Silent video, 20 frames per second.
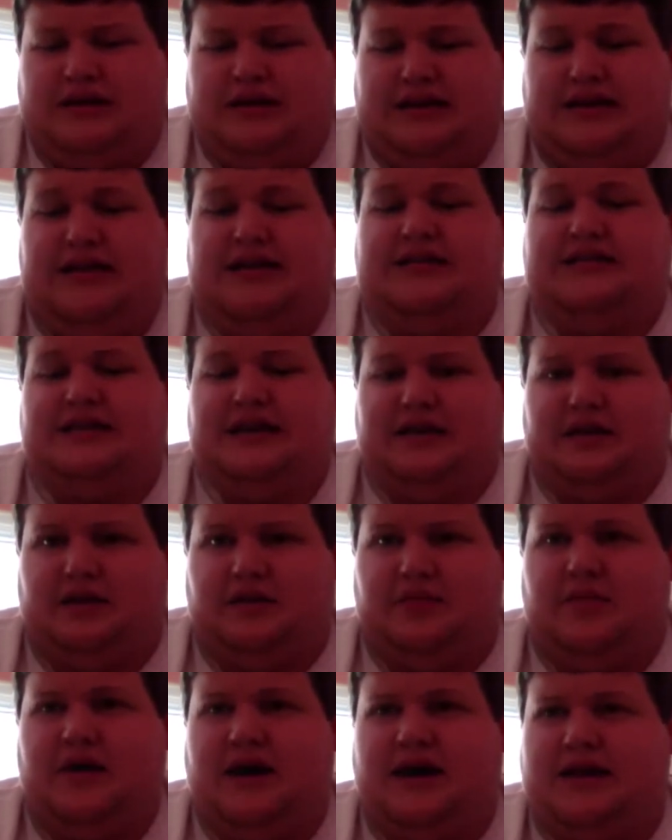detail
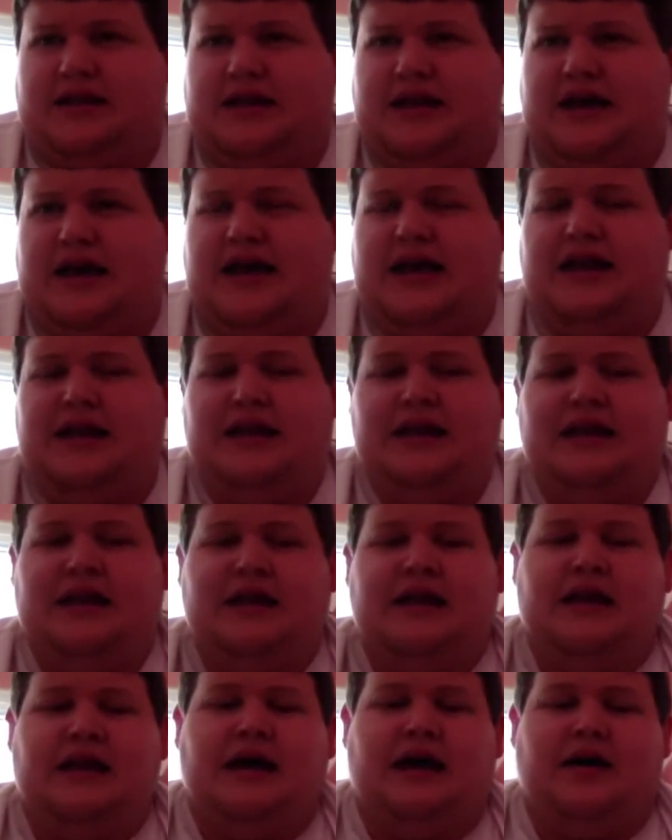about that and
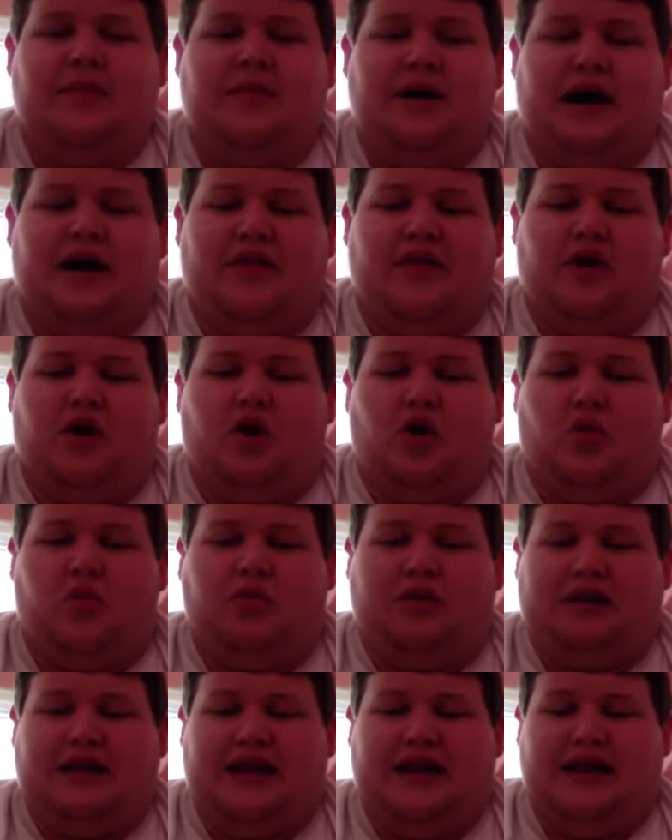about the whole
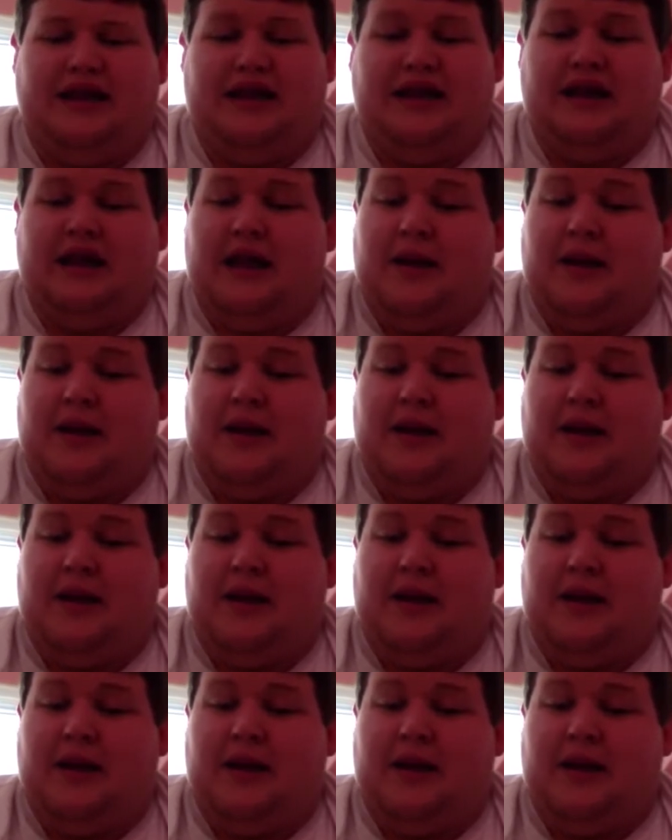plan.